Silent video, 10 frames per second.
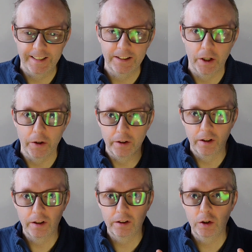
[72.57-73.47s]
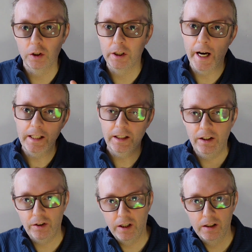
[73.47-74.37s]
No, good night
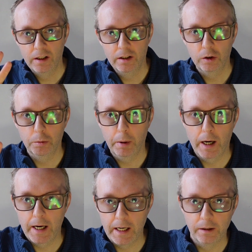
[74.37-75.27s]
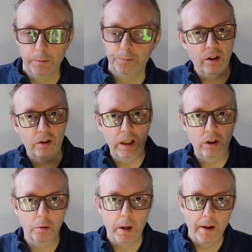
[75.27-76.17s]
is a goodbye. Let's see
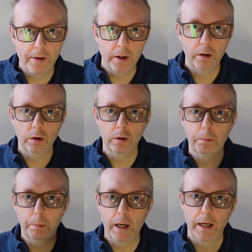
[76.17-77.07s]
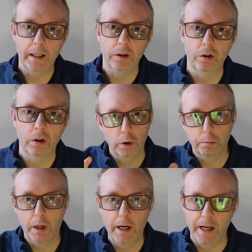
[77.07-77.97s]
some other goodbyes.
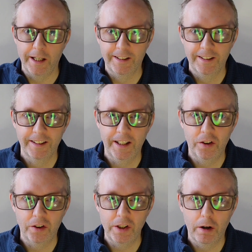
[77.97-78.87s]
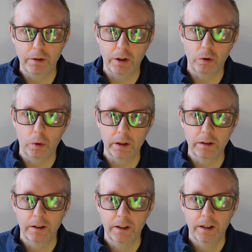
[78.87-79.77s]
Goodbye is the obvious one.
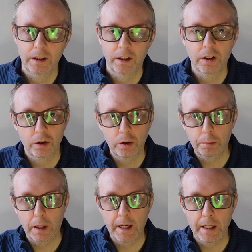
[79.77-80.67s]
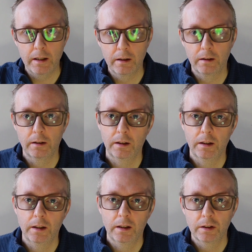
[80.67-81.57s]
Goodbye.
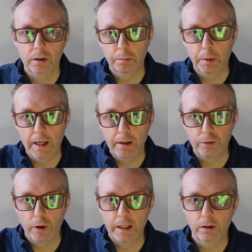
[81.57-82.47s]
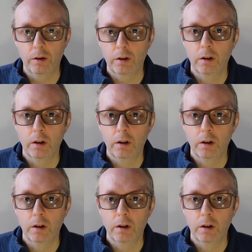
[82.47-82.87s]
Goodbye, friend.